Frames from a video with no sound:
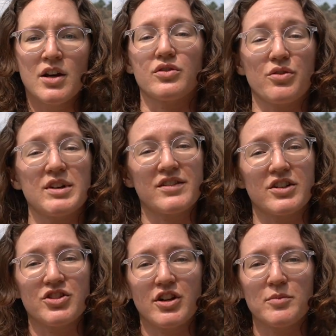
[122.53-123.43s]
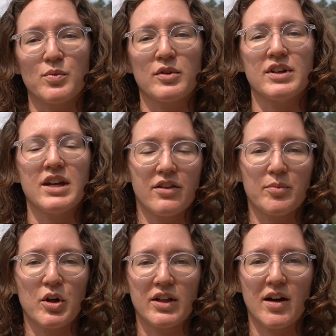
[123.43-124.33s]
Those three search terms will either
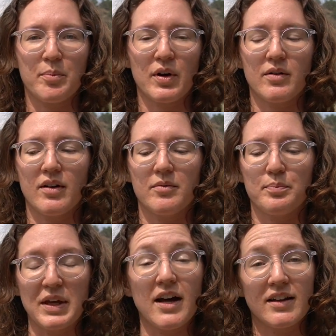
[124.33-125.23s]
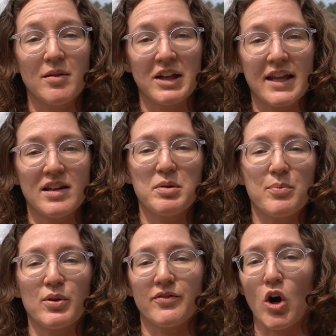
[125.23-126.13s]
pull up BLM land that
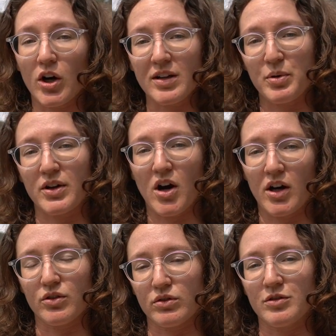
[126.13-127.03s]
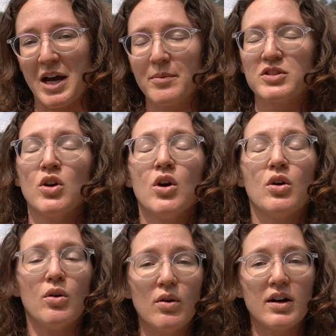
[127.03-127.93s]
people have already put on Google Maps,
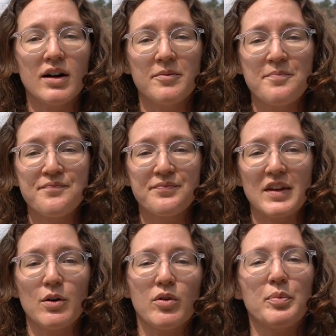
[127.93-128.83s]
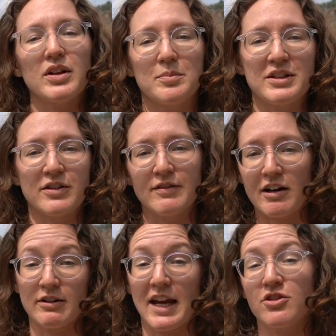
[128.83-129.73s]
or it will pull up different
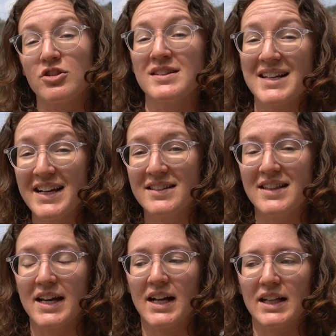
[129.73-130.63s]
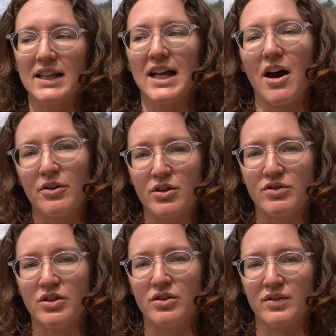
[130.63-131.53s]
recreation sites that allow you
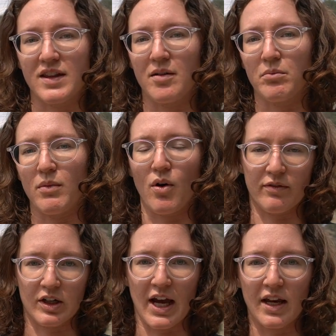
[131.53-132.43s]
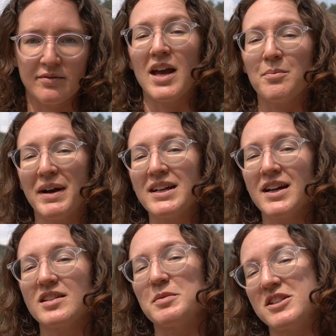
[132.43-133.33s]
to use them overnight. It might
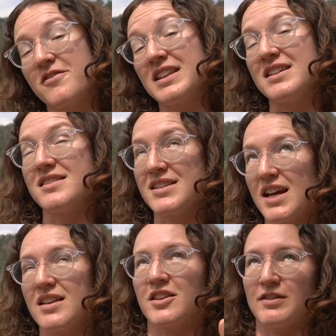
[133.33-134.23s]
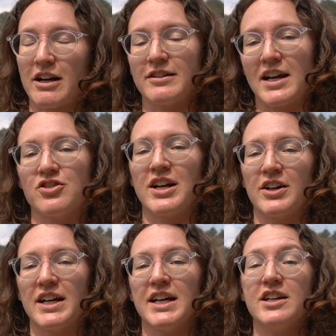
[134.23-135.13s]
not specifically say that the recreation
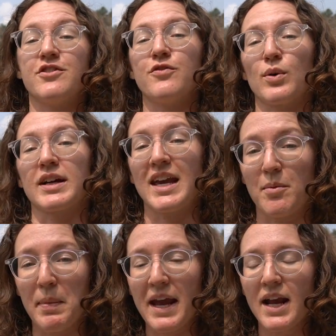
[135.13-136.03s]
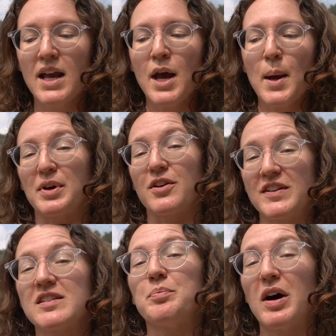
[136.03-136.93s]
area is for camping, but if
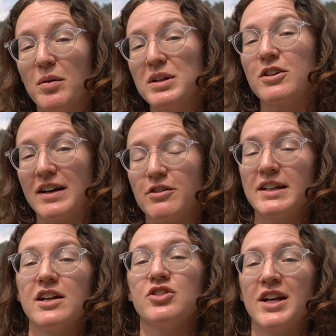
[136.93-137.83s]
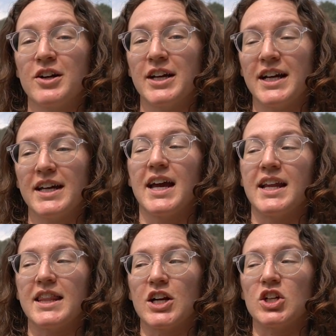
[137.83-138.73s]
it's a public recreation area
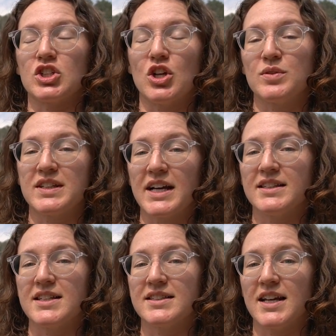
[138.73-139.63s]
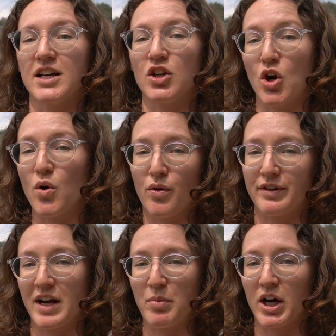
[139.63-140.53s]
and there's no signs that say no
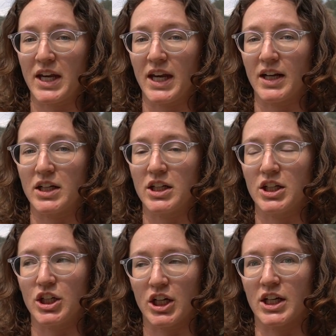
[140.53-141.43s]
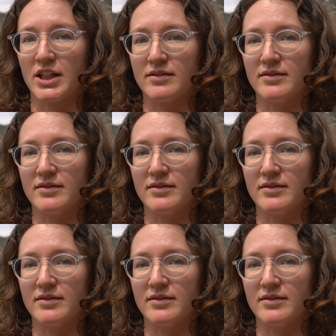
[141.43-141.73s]
overnight parking, you're good.